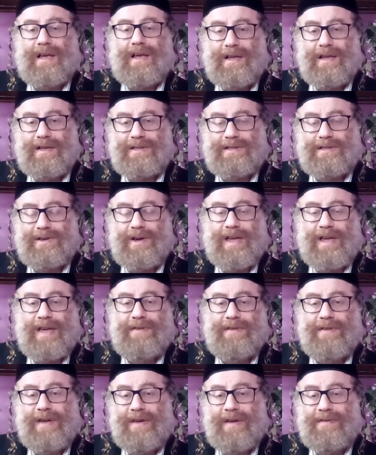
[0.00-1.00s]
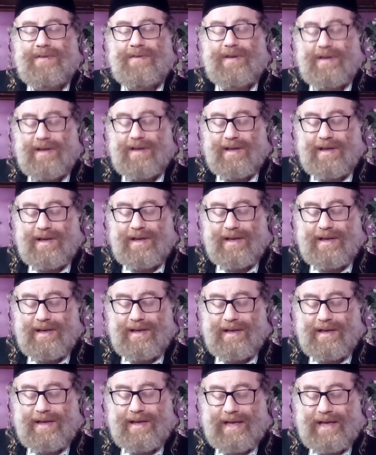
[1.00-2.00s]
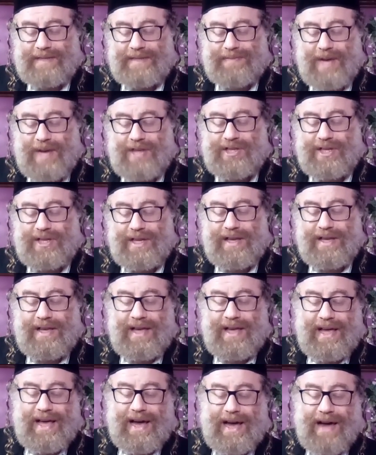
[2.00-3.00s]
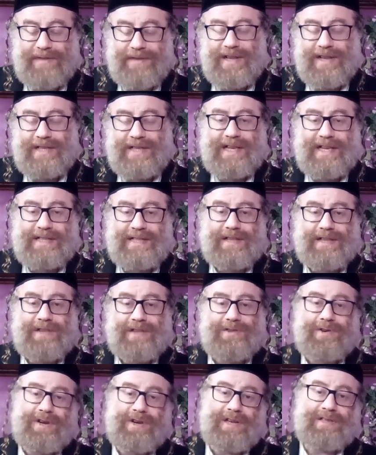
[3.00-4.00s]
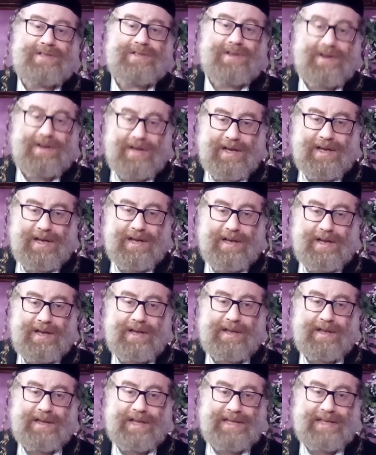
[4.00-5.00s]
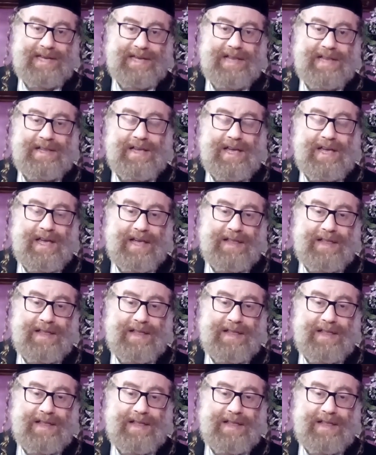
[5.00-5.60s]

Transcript: Uh, so if, if, uh, especially after it says in the Torah, so uh, he said,